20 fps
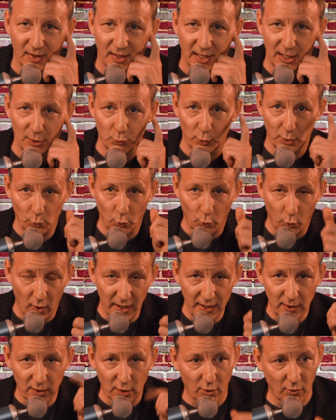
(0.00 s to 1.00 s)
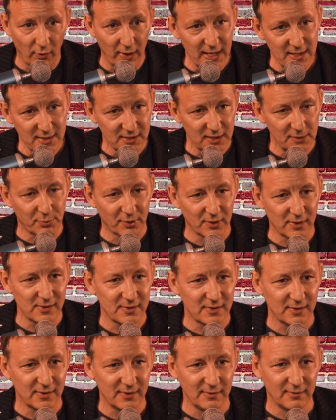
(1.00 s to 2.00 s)
And when one crazy
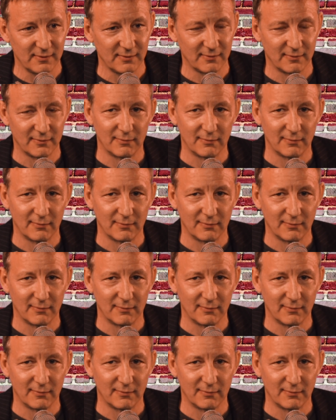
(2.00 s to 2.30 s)
person